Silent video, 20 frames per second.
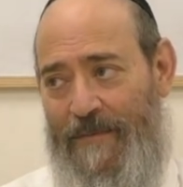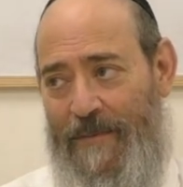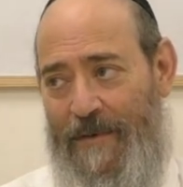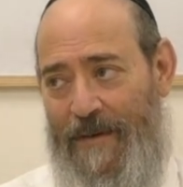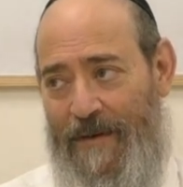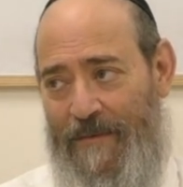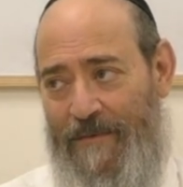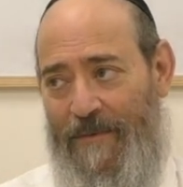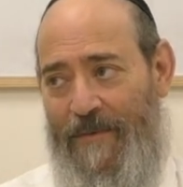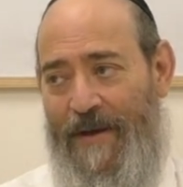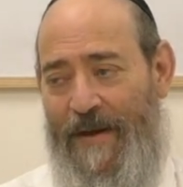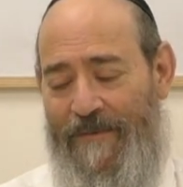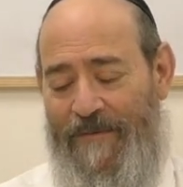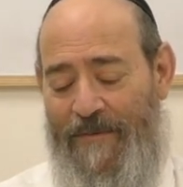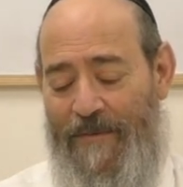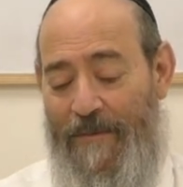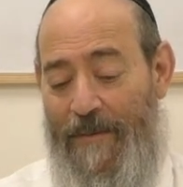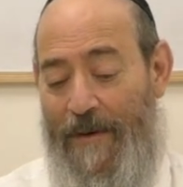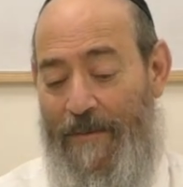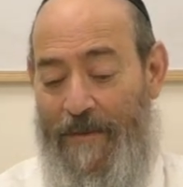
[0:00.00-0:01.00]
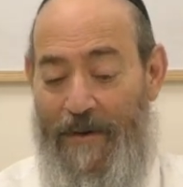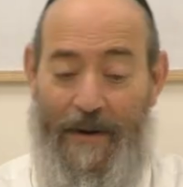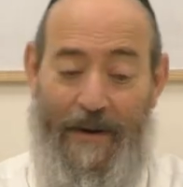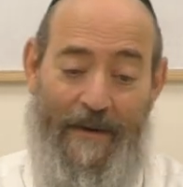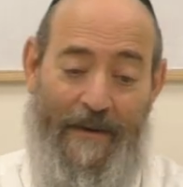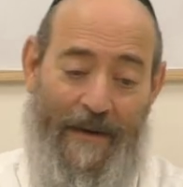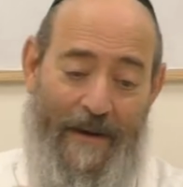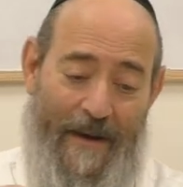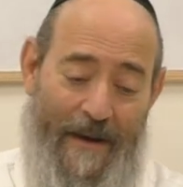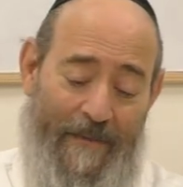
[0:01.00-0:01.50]
And that's what we have to remember.
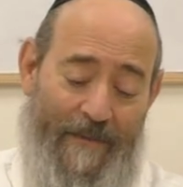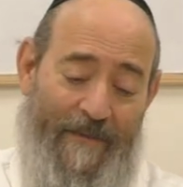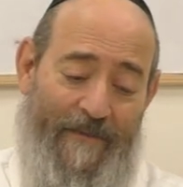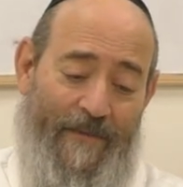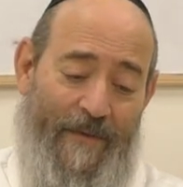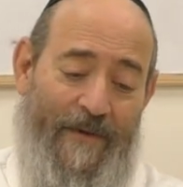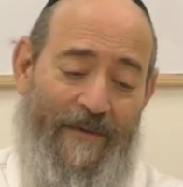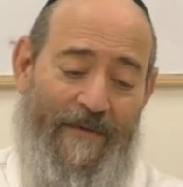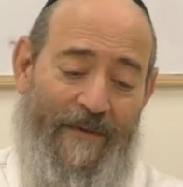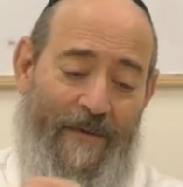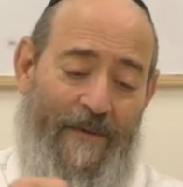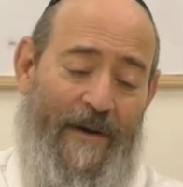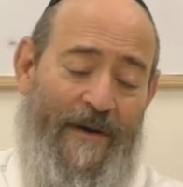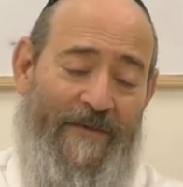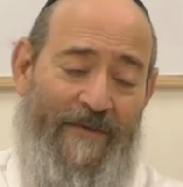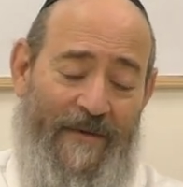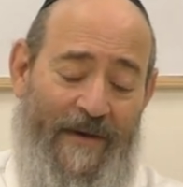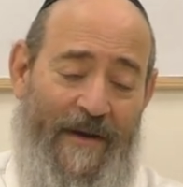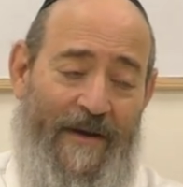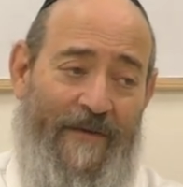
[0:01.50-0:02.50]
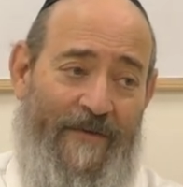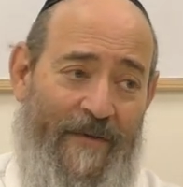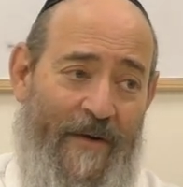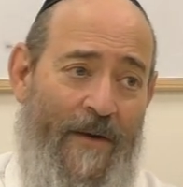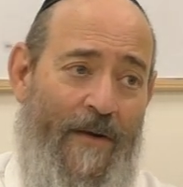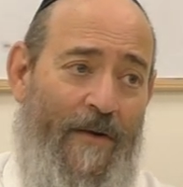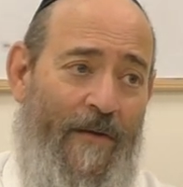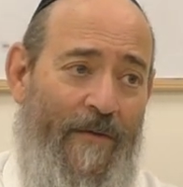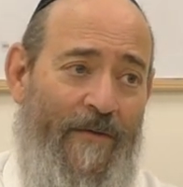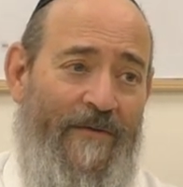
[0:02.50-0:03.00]
In the counterforce, the question is,
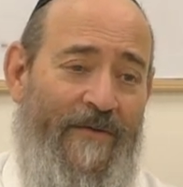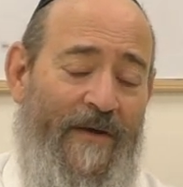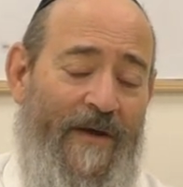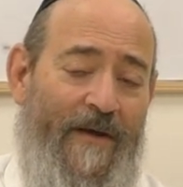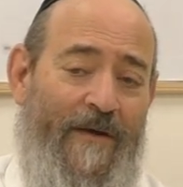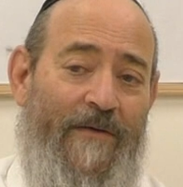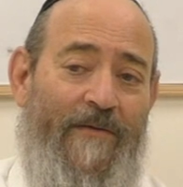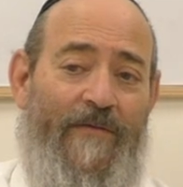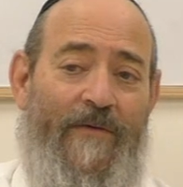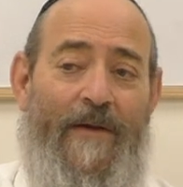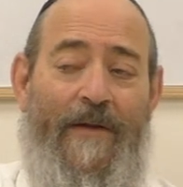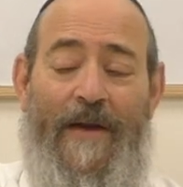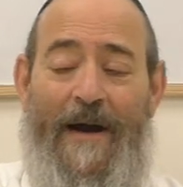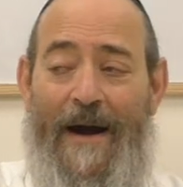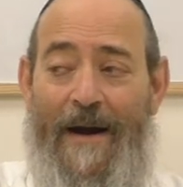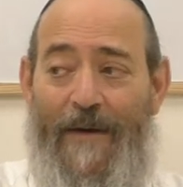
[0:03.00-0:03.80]
who's in control?